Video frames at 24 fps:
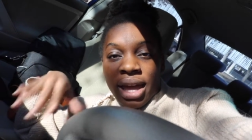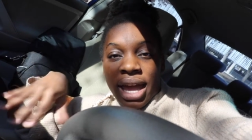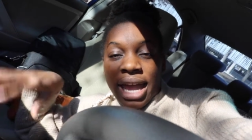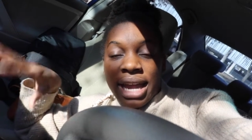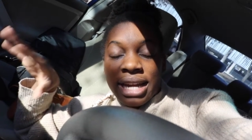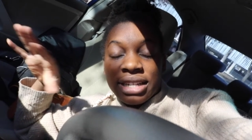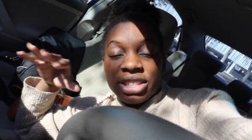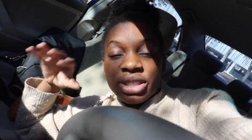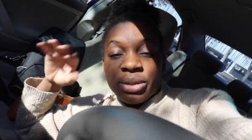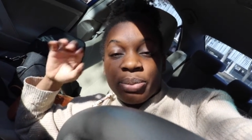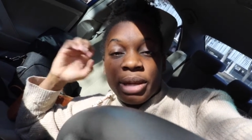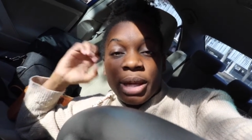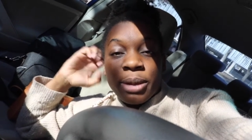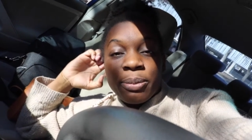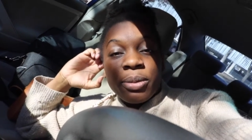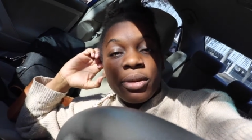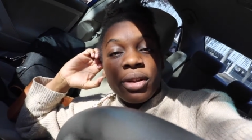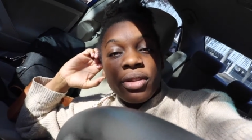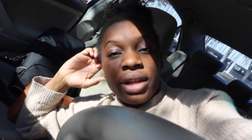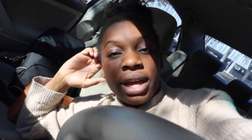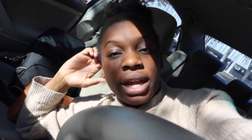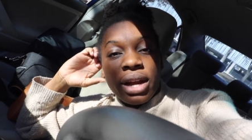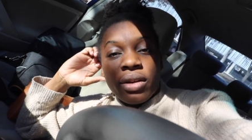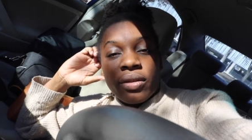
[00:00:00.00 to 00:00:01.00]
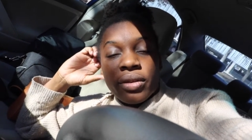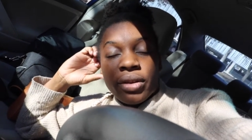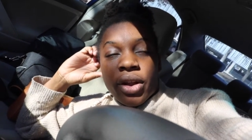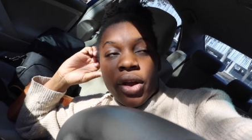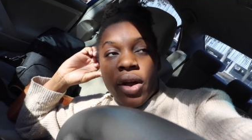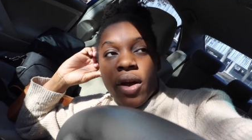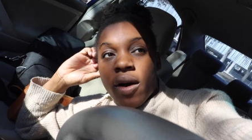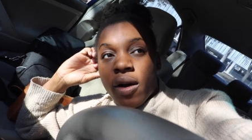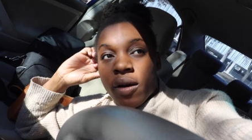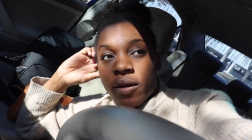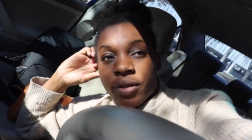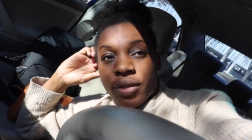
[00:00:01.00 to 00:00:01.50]
aged people they don't
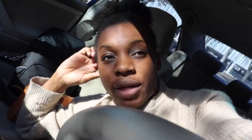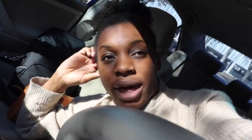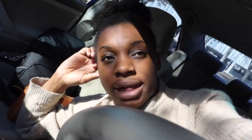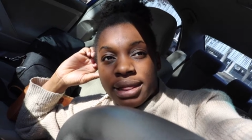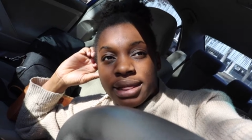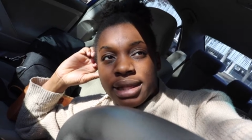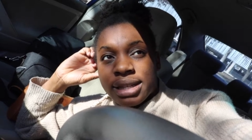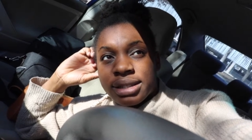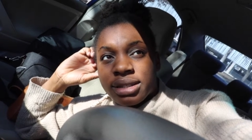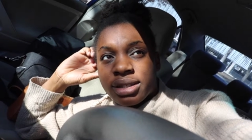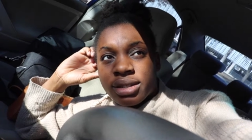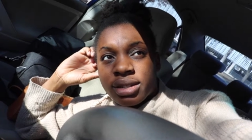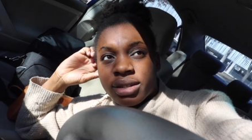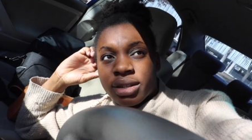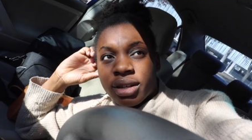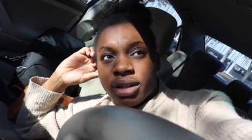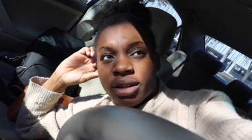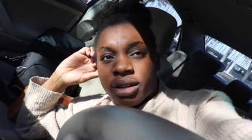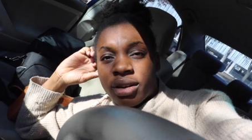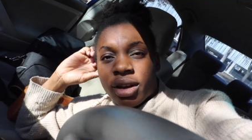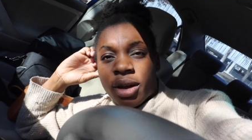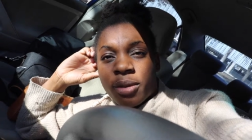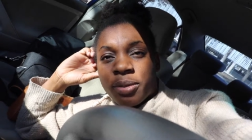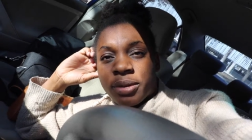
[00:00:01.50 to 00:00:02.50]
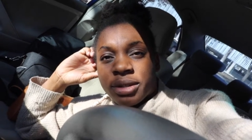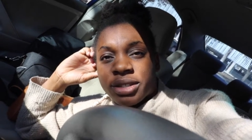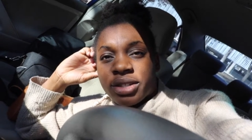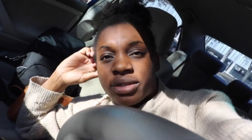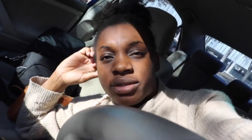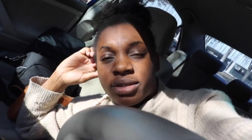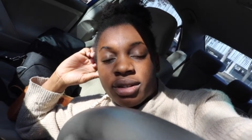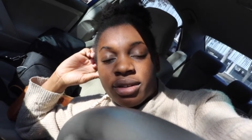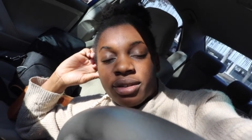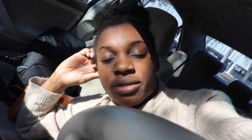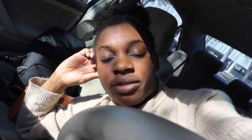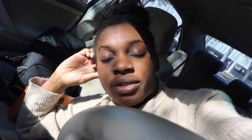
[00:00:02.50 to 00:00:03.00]
know that this is a good
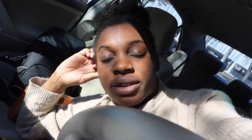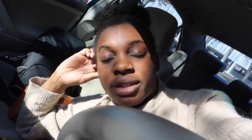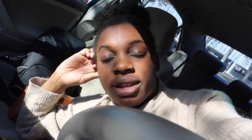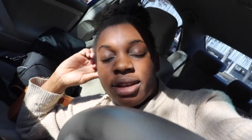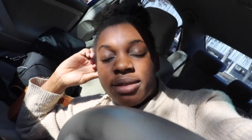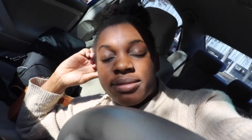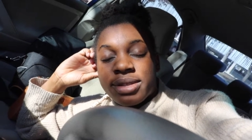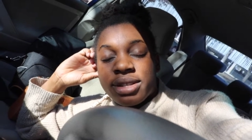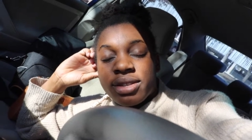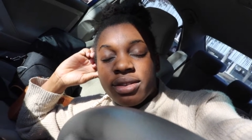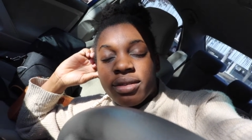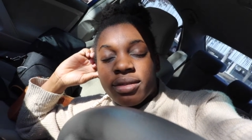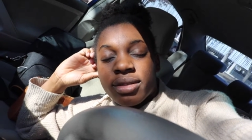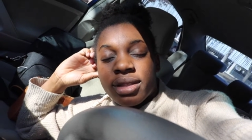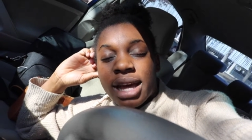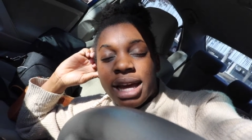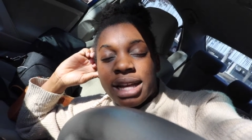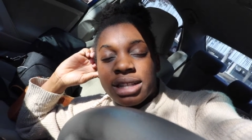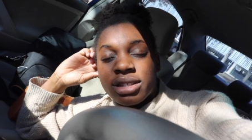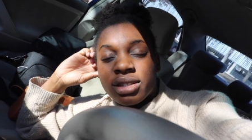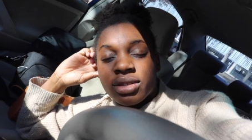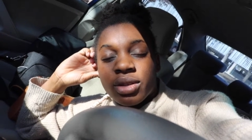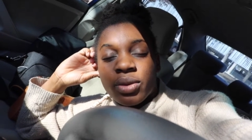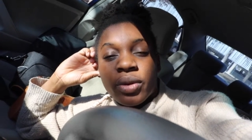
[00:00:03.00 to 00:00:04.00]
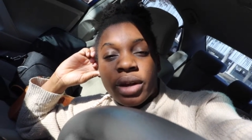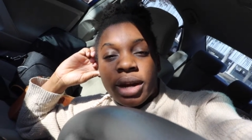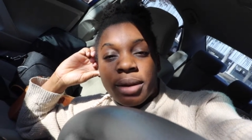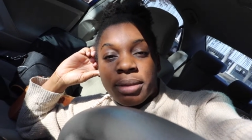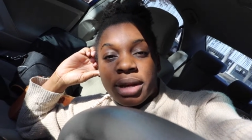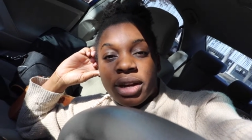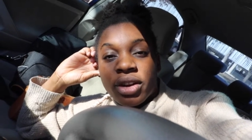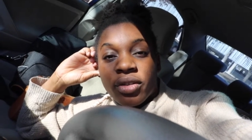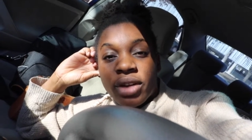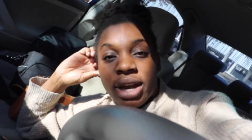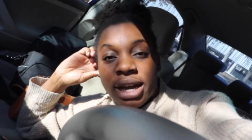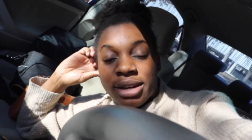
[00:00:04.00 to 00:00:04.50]
opportunity for them so that's what i'm
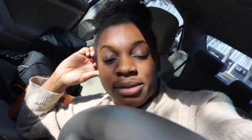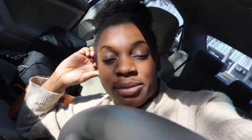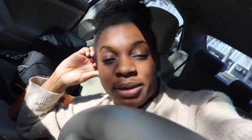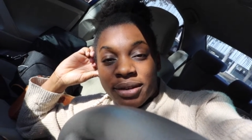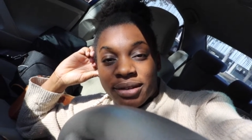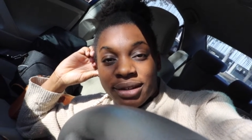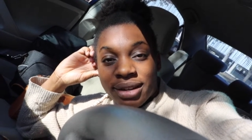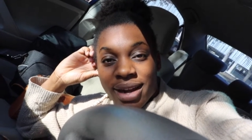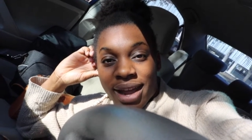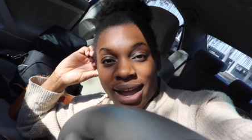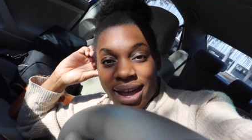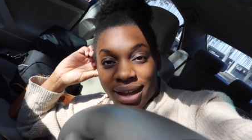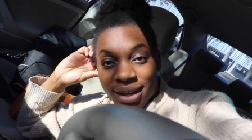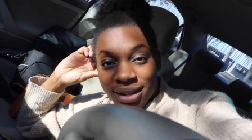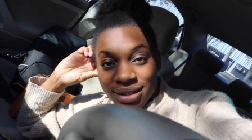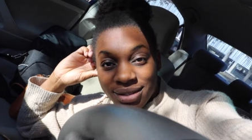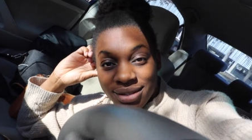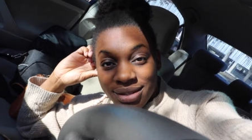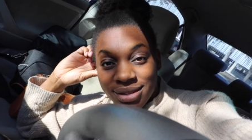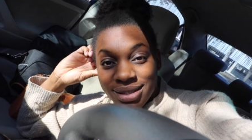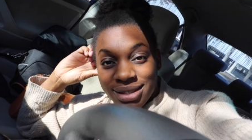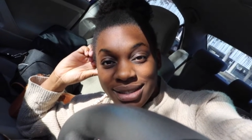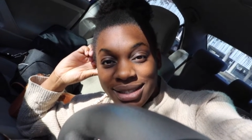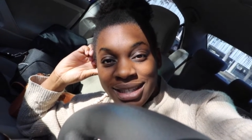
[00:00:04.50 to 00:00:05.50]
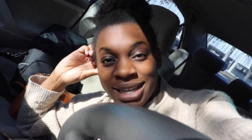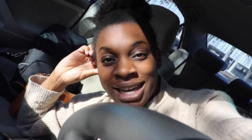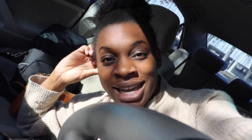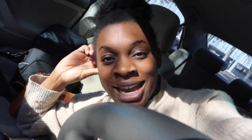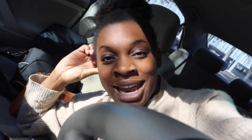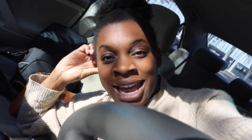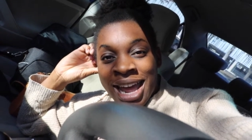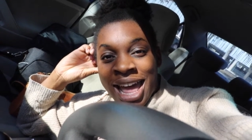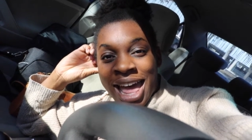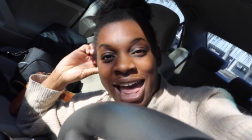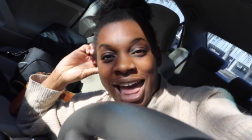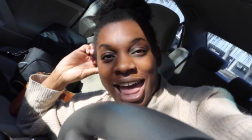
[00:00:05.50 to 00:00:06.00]
going to write about next
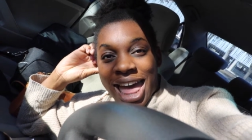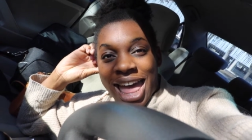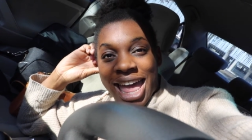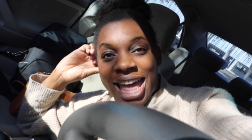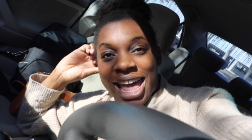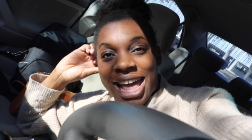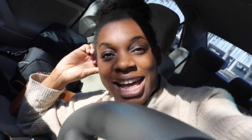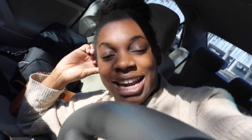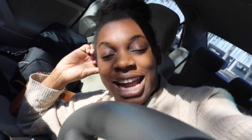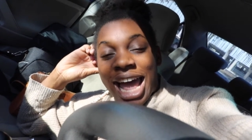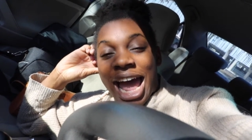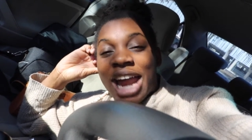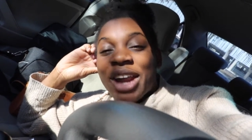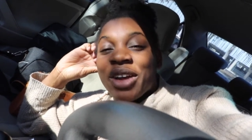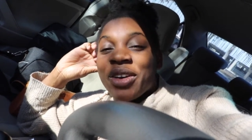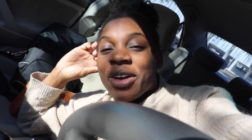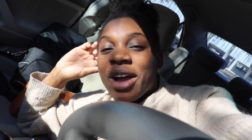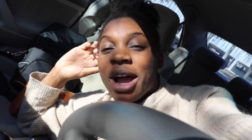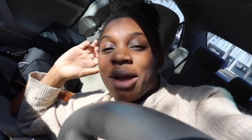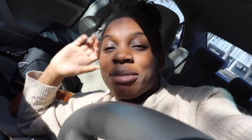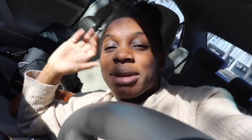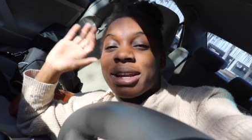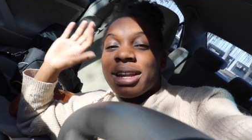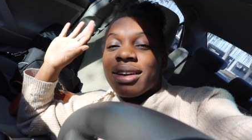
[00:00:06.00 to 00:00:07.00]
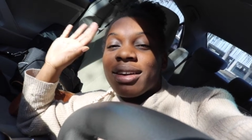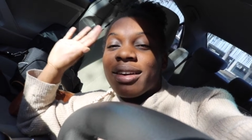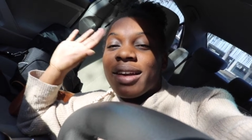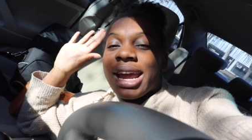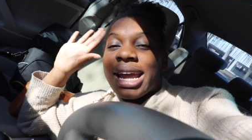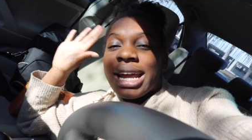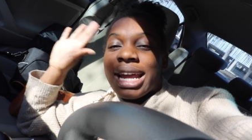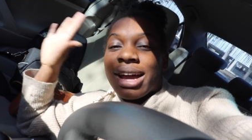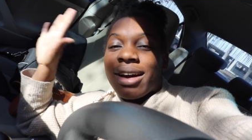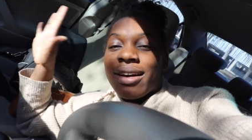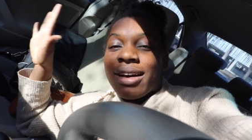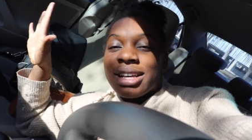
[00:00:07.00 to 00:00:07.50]
and i don't know i'm going to
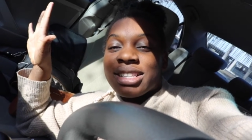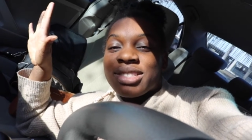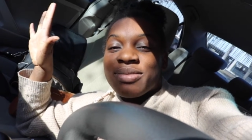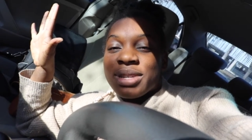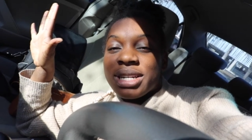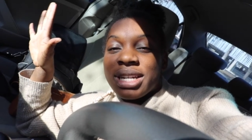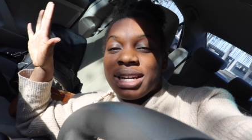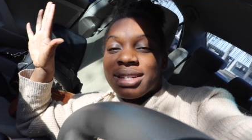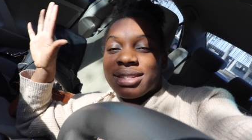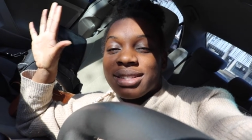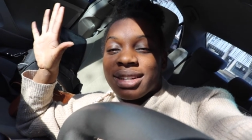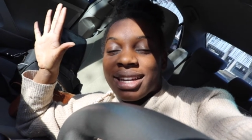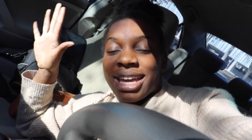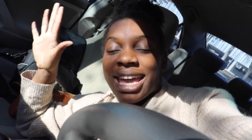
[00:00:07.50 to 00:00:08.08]
crank out as many as i